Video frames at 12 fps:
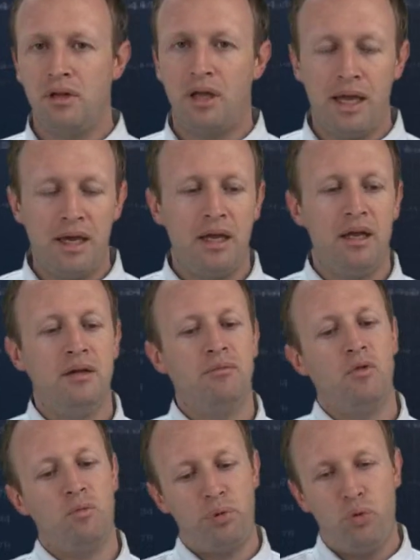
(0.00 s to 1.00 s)
Get
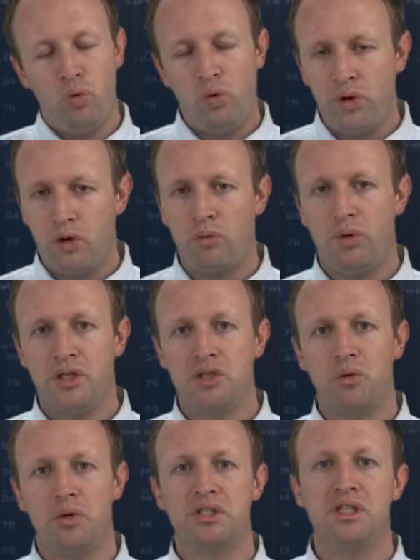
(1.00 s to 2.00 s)
in, pool your
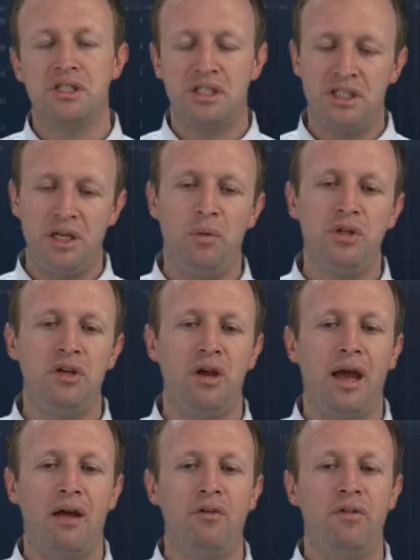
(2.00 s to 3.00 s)
resources, see what you
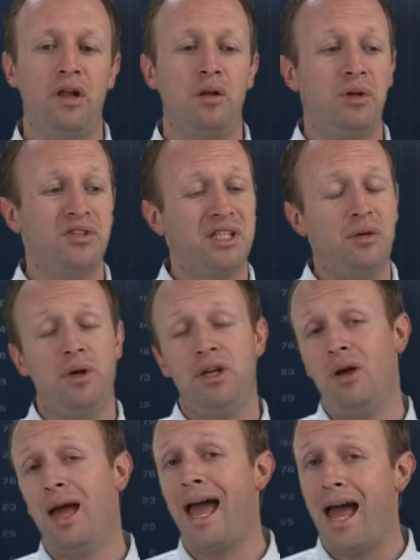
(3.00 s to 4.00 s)
have available, see what
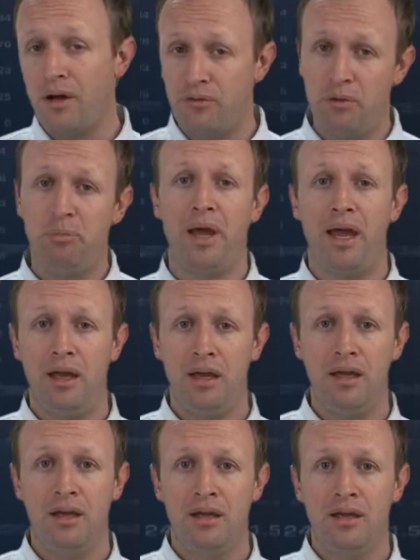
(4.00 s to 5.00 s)
you have to
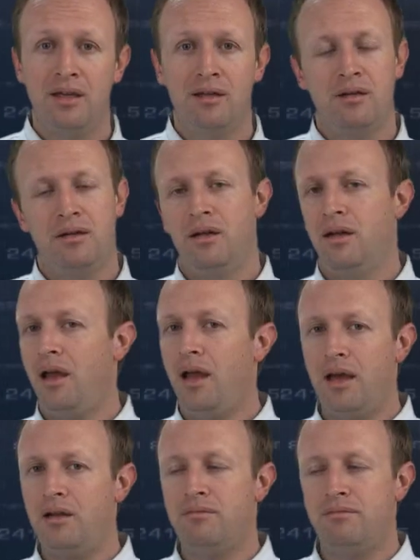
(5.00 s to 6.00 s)
pay,
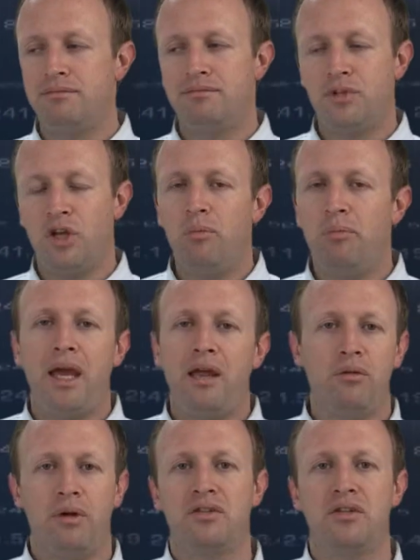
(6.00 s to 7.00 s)
and don't pay
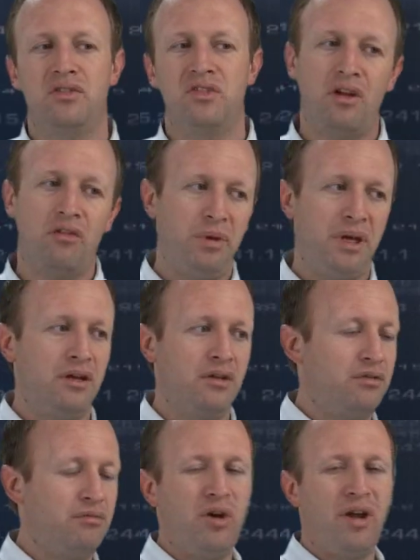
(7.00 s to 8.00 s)
the rest of the stuff
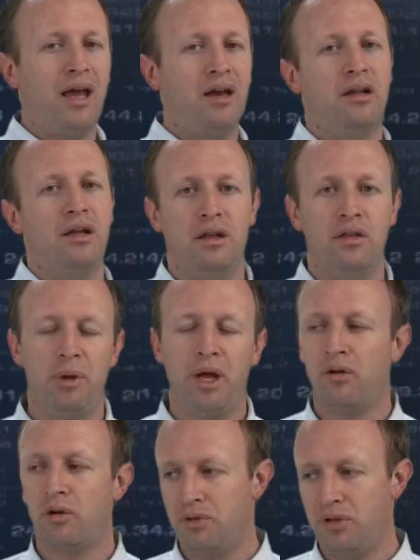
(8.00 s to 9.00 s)
because you're handling it in the
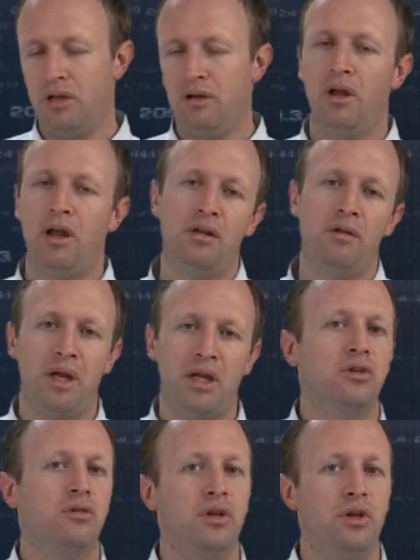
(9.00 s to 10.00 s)
bankruptcy, and then make
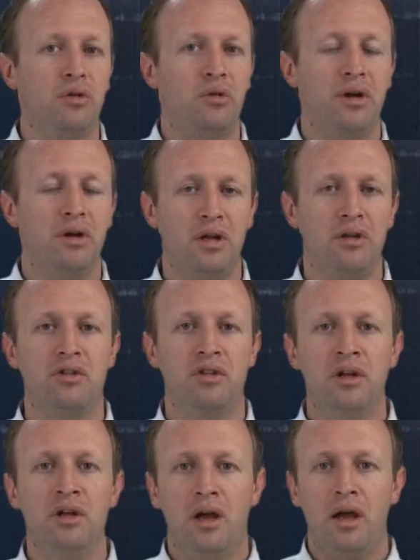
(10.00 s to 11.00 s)
sure that your lawyer gets
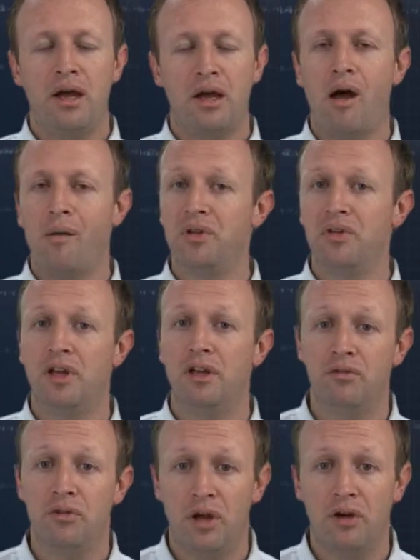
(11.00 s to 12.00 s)

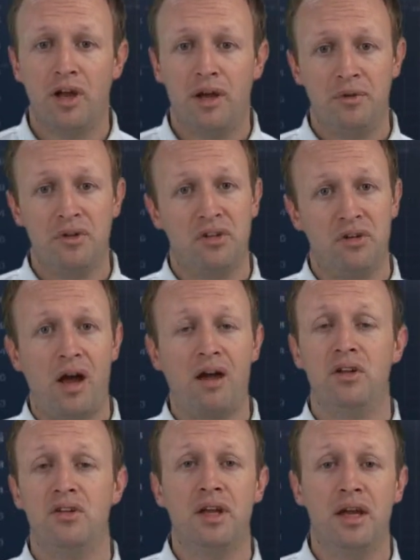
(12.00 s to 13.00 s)
compensated for their time because they're
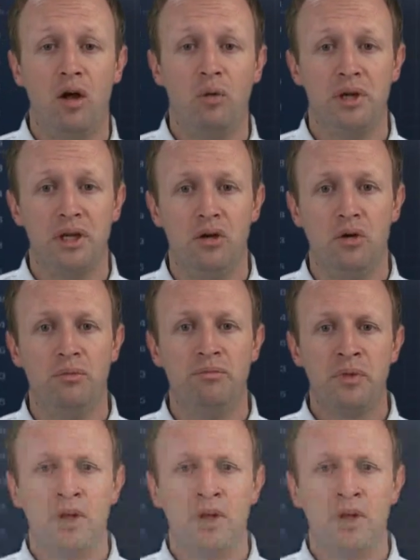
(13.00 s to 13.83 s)
obviously helping you.